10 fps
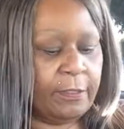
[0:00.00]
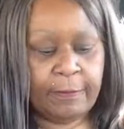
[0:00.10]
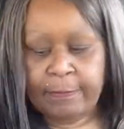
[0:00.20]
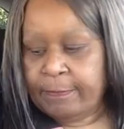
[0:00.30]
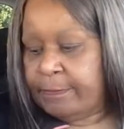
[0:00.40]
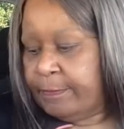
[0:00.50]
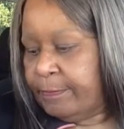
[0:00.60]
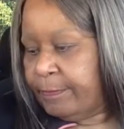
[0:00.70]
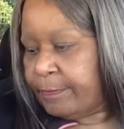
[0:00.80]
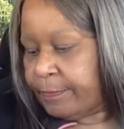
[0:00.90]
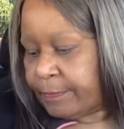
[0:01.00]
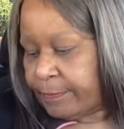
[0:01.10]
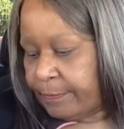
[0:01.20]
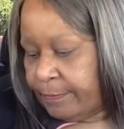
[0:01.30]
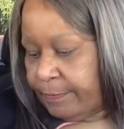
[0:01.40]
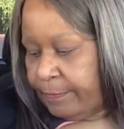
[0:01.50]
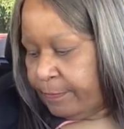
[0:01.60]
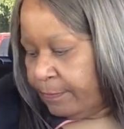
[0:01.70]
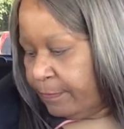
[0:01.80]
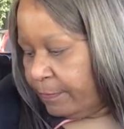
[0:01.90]

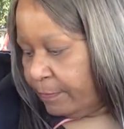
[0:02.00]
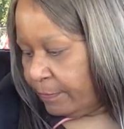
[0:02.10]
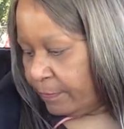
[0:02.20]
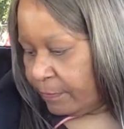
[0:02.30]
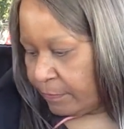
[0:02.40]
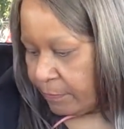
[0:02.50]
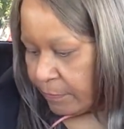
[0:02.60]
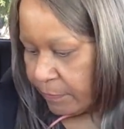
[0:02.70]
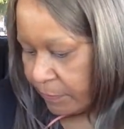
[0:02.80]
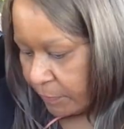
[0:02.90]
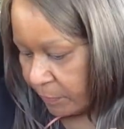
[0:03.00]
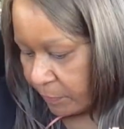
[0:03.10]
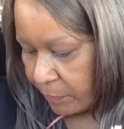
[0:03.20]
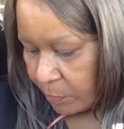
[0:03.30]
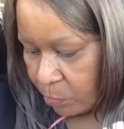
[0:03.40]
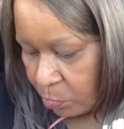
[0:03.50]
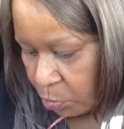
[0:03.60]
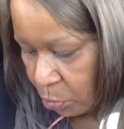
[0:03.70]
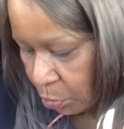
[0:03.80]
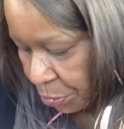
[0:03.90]
(silence)